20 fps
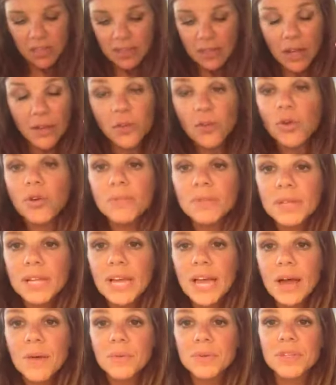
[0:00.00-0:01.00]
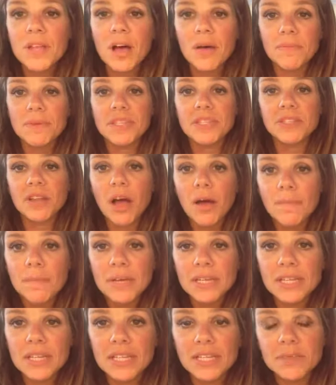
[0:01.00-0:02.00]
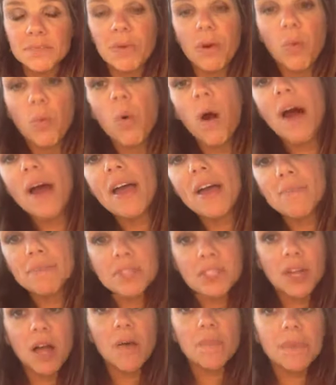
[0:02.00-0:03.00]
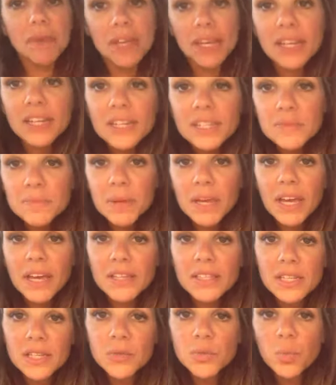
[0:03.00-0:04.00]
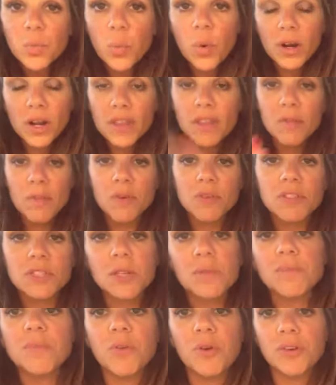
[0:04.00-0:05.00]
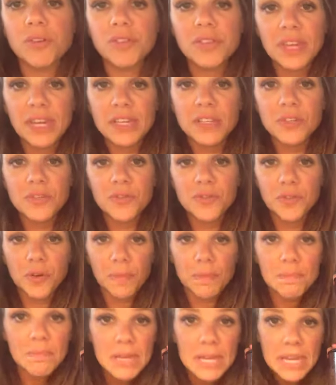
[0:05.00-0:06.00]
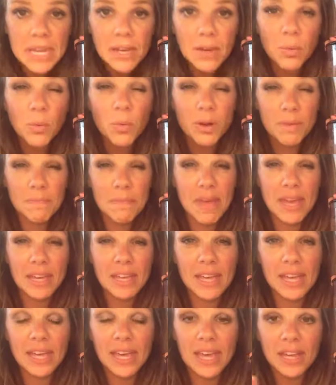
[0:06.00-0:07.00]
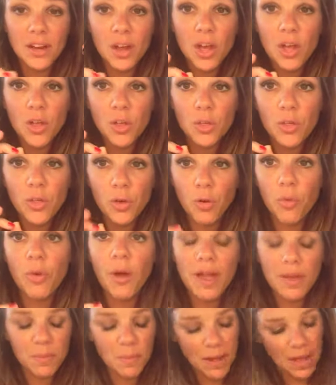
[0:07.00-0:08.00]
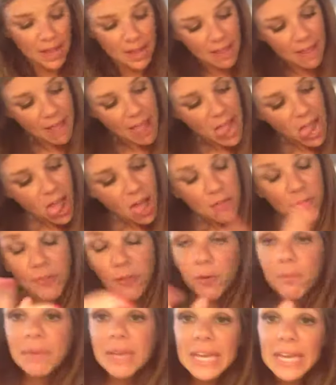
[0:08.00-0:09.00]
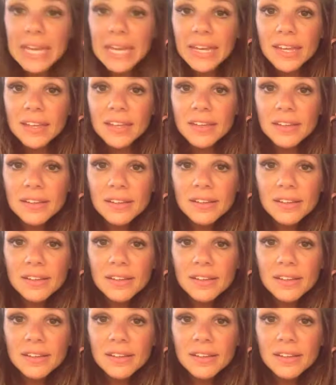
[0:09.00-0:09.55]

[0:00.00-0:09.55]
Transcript: blend. Now, normally I would not be stopping this, but why I'm stopping it is because it's one of the most important things for me when making it the right way. For me,